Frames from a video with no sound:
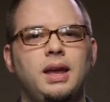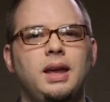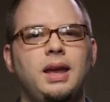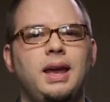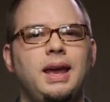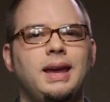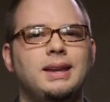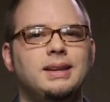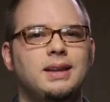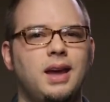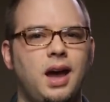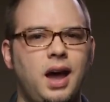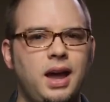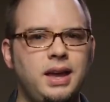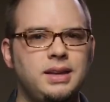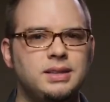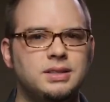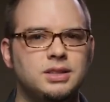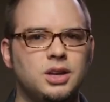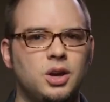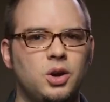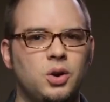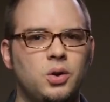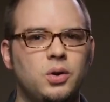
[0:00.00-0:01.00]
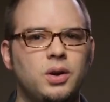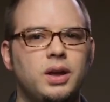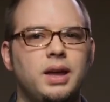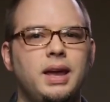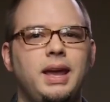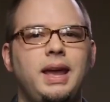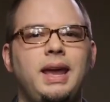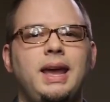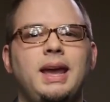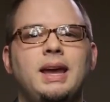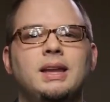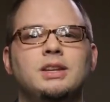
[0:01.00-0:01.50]
and ISO
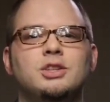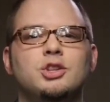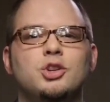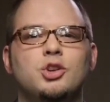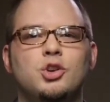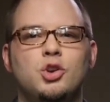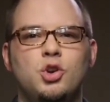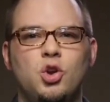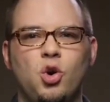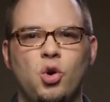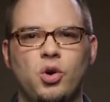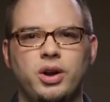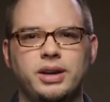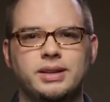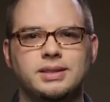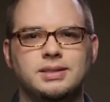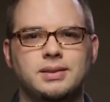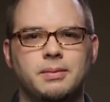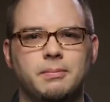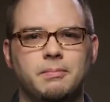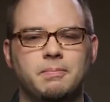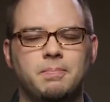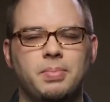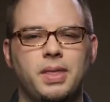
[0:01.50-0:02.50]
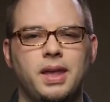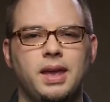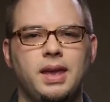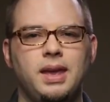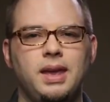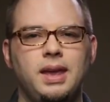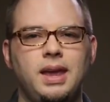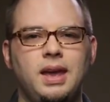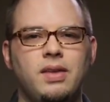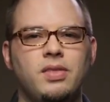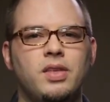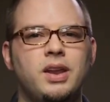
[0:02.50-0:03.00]
and noise.
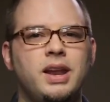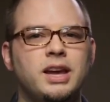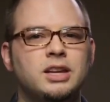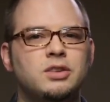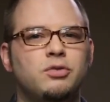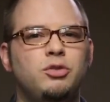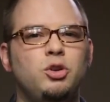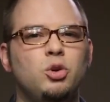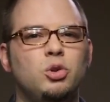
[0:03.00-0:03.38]
In the next few